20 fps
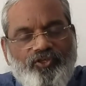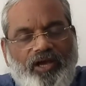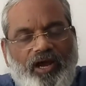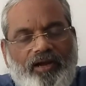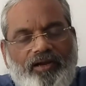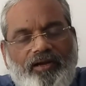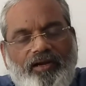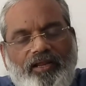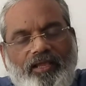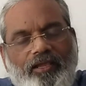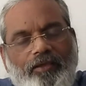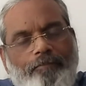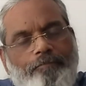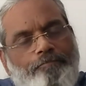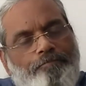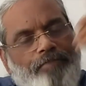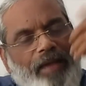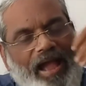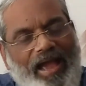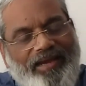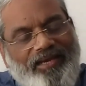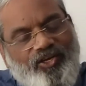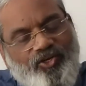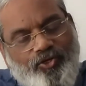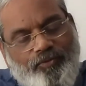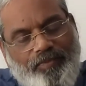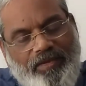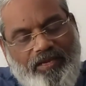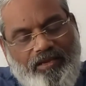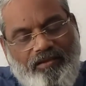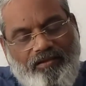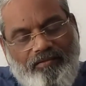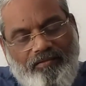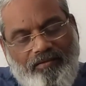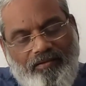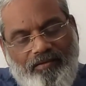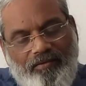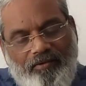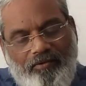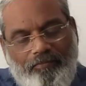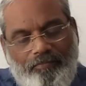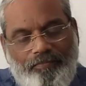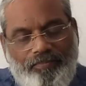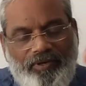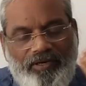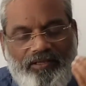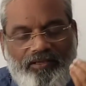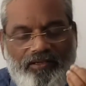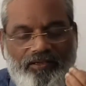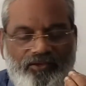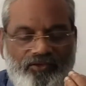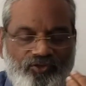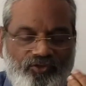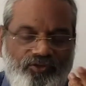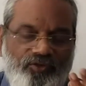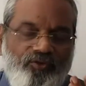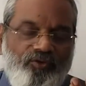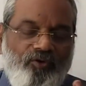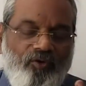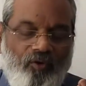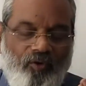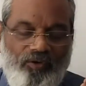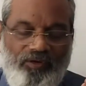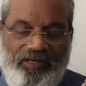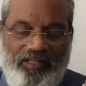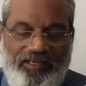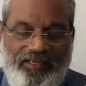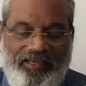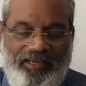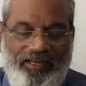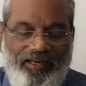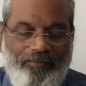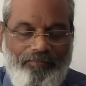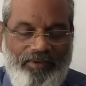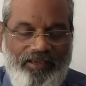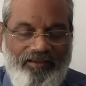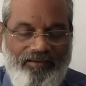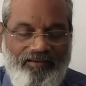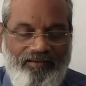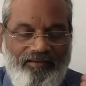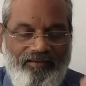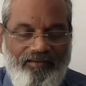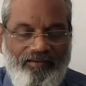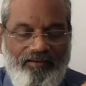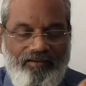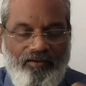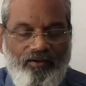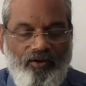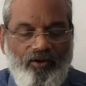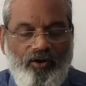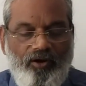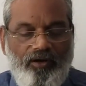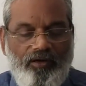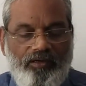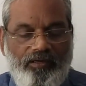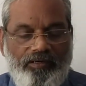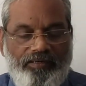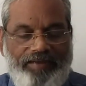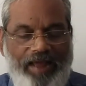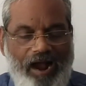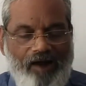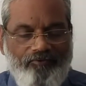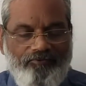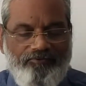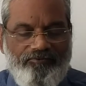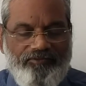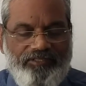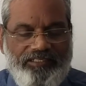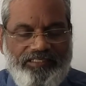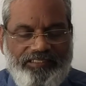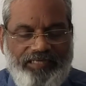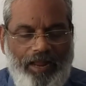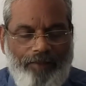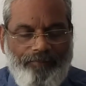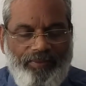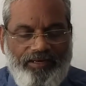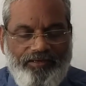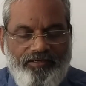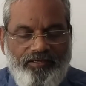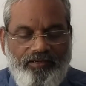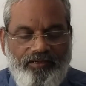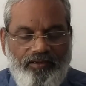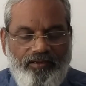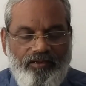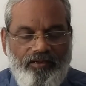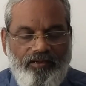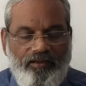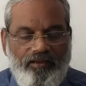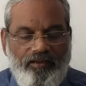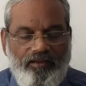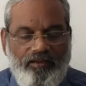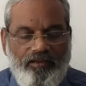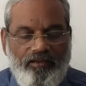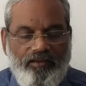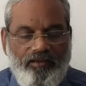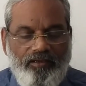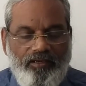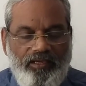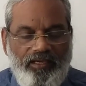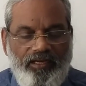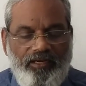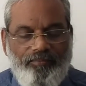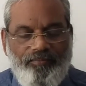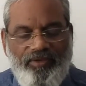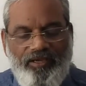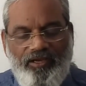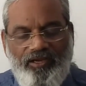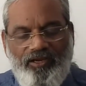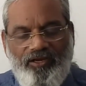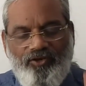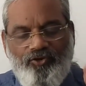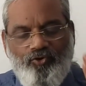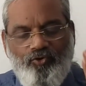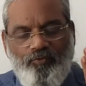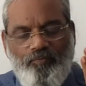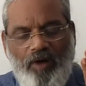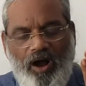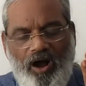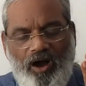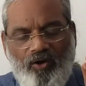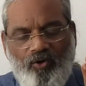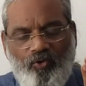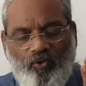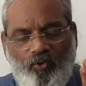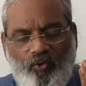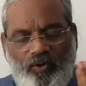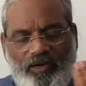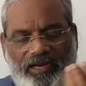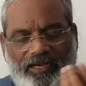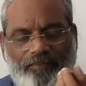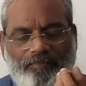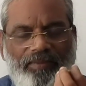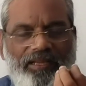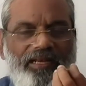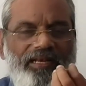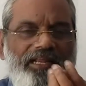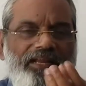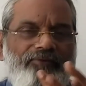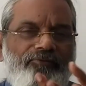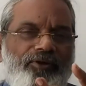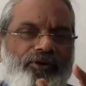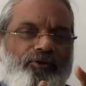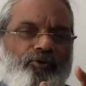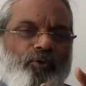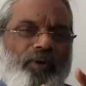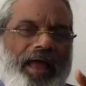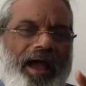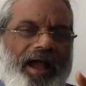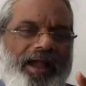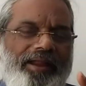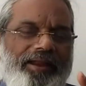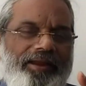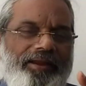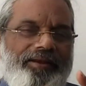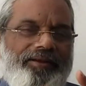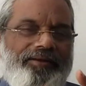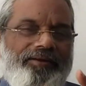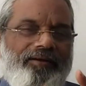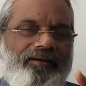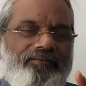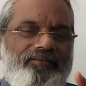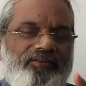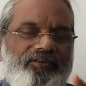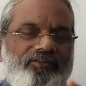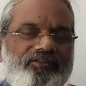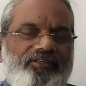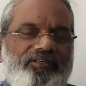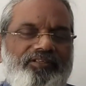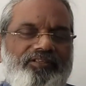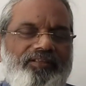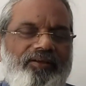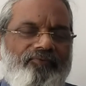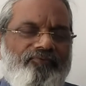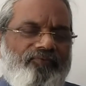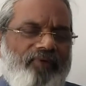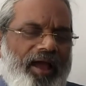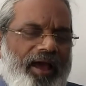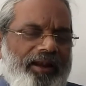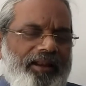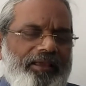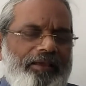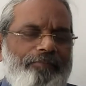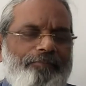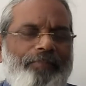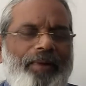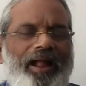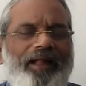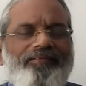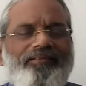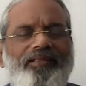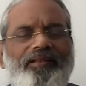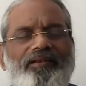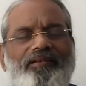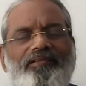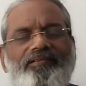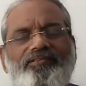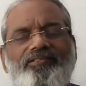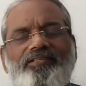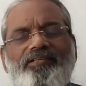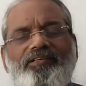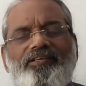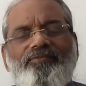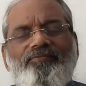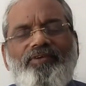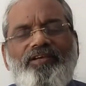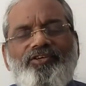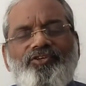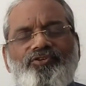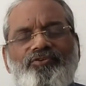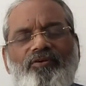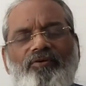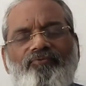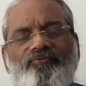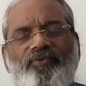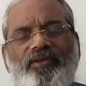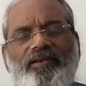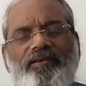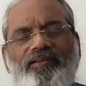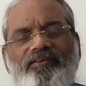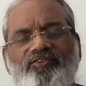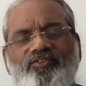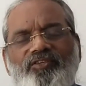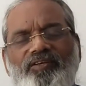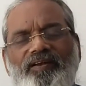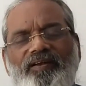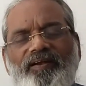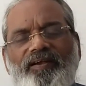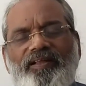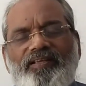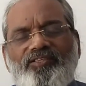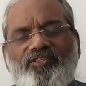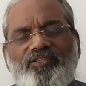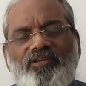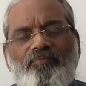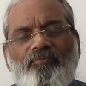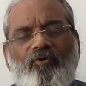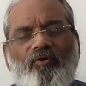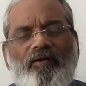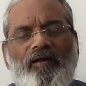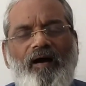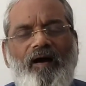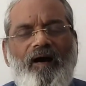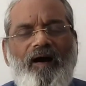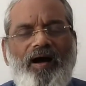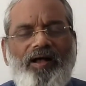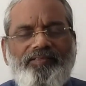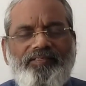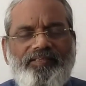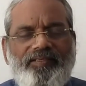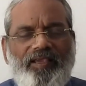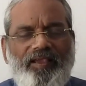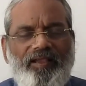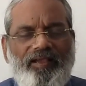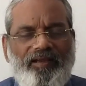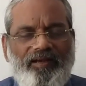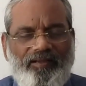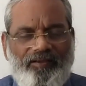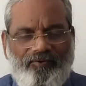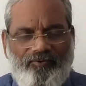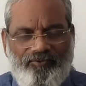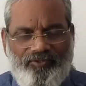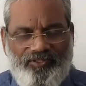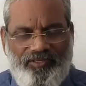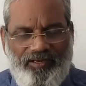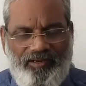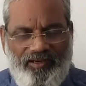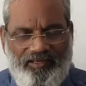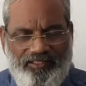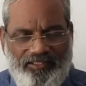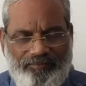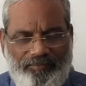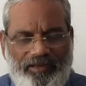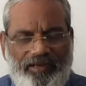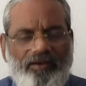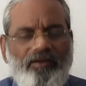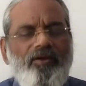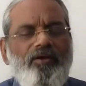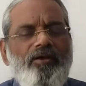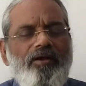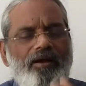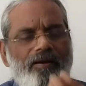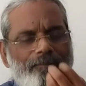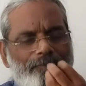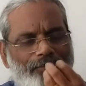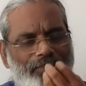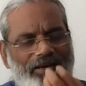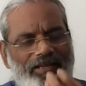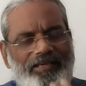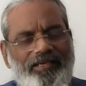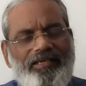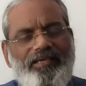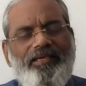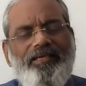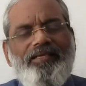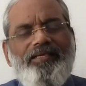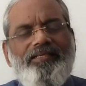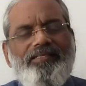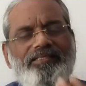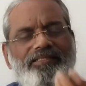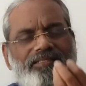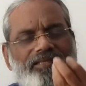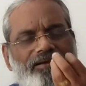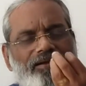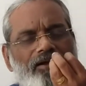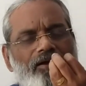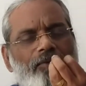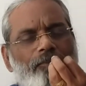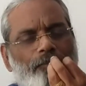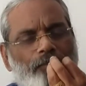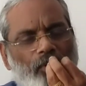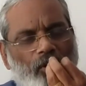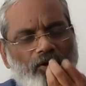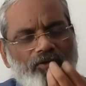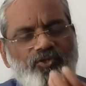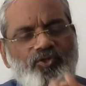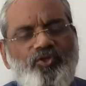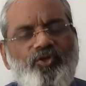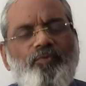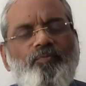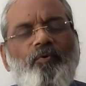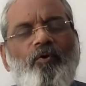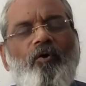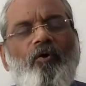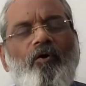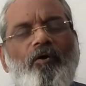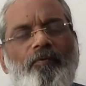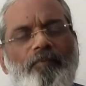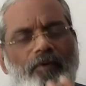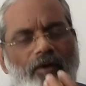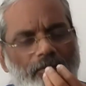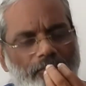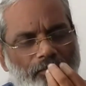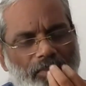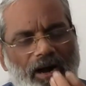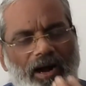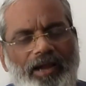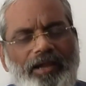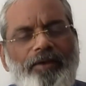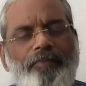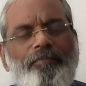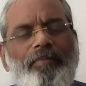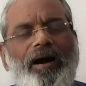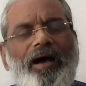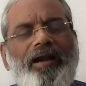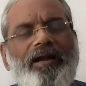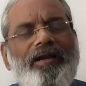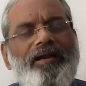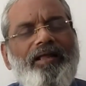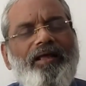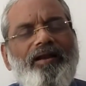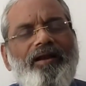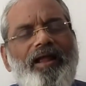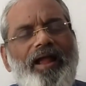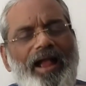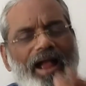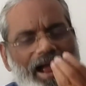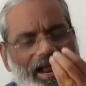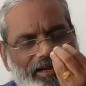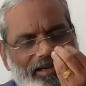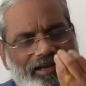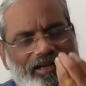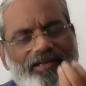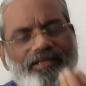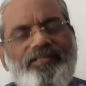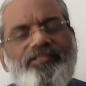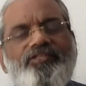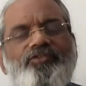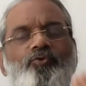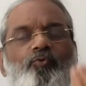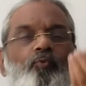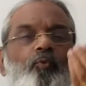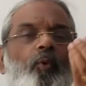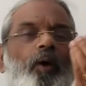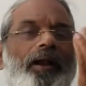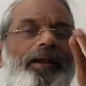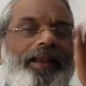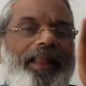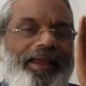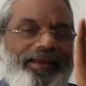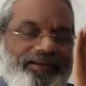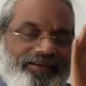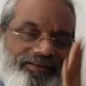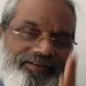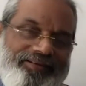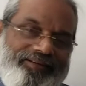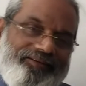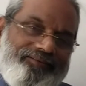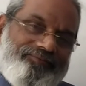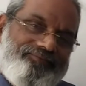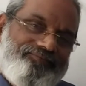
country, banish me. Please do not kill me. Down, stop it. Kill me tomorrow, let me leave tonight. This is the very pathetic situation of innocent Desdemona asking, requesting husband, please postpone my murder at least one night.